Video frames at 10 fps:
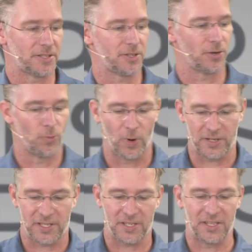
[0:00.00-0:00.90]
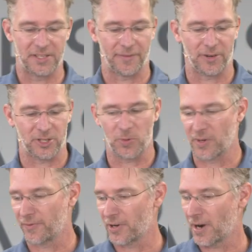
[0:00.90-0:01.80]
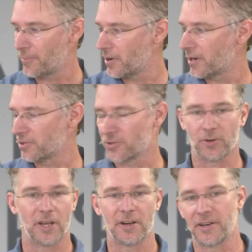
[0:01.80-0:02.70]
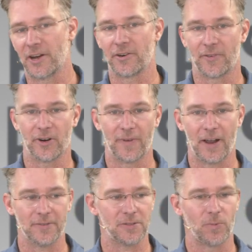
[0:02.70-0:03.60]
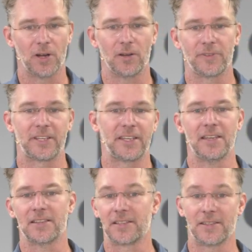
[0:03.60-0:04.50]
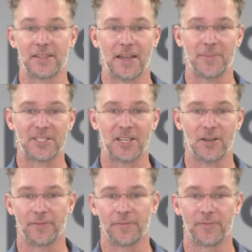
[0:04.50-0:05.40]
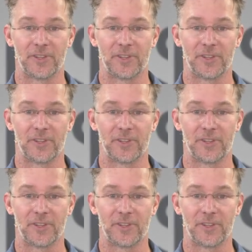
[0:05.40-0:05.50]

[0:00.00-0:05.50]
So what's the difference between the foot-operated control gun and the air diverter valves? Well, the key is in the name itself.